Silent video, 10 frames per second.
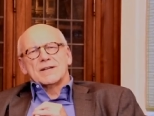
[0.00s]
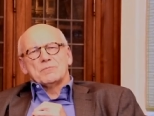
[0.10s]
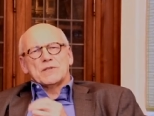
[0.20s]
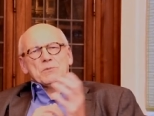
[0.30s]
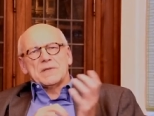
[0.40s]

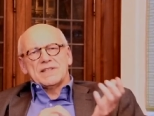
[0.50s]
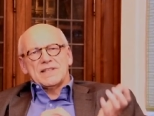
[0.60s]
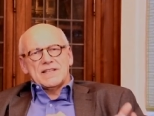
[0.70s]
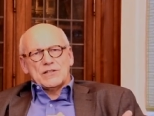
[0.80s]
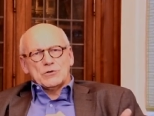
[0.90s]
between
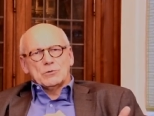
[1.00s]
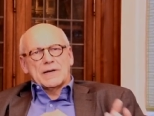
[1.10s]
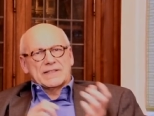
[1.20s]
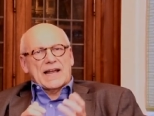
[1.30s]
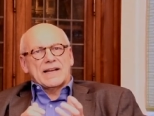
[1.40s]
the EU
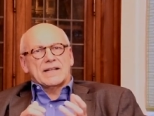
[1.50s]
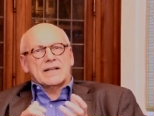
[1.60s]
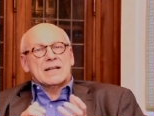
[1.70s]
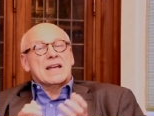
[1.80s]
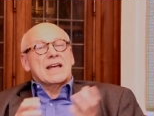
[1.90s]
and
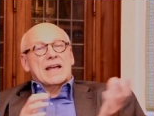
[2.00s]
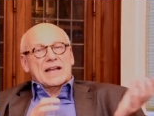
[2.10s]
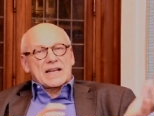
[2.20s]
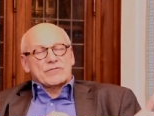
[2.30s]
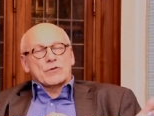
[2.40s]
Canada.
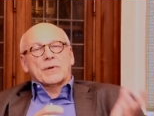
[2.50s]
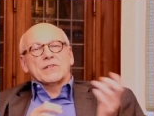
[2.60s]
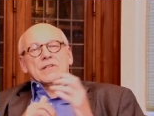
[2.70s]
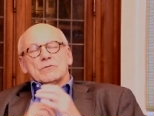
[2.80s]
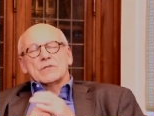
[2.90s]
And
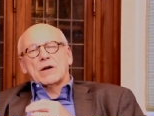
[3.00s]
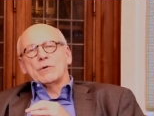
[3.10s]
everybody knows how